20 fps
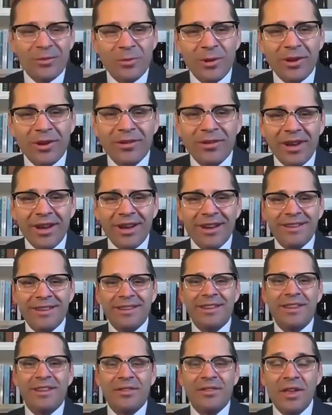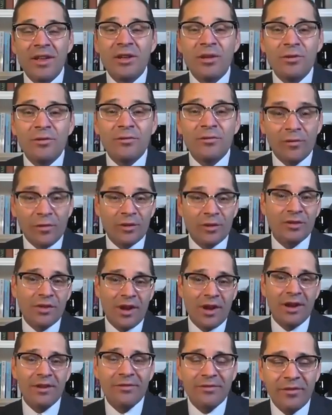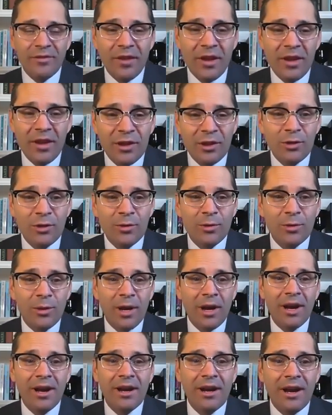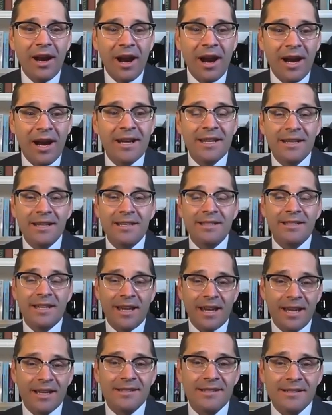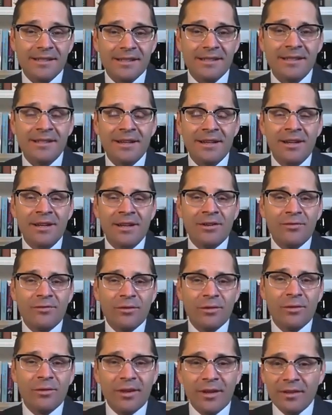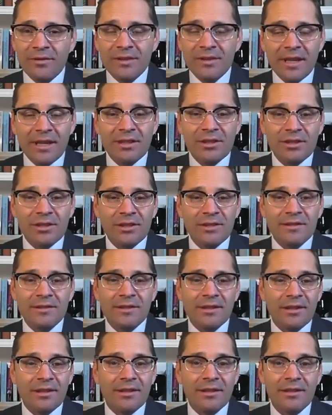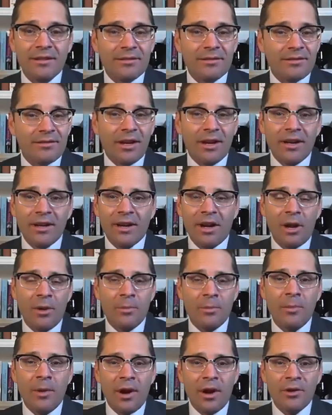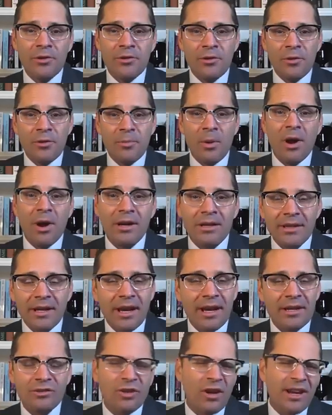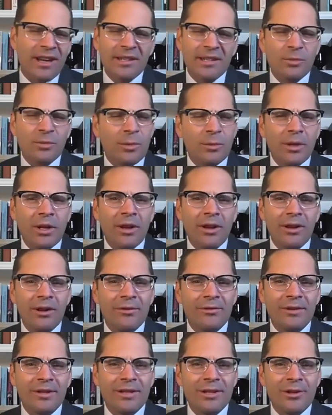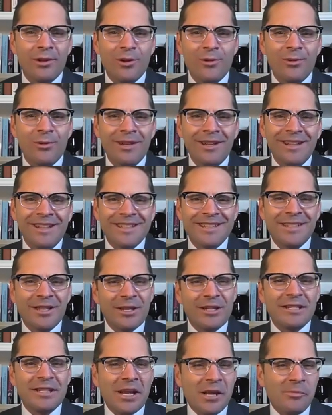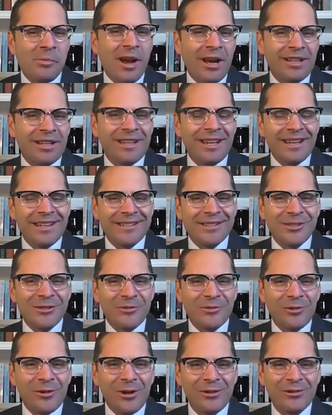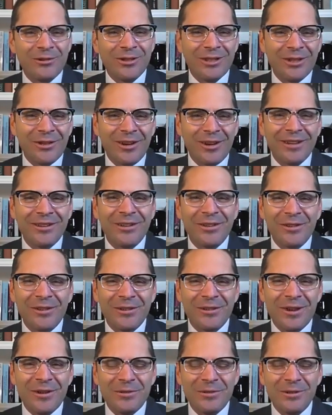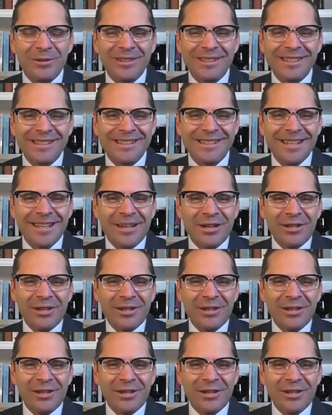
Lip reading: Well, thank you. First off, thank you, Heidi and Cassie, for the invitation to come on your podcast, or I guess, what do we call it? A video? So it's not a podcast because we're on a video. I don't know what the right word is.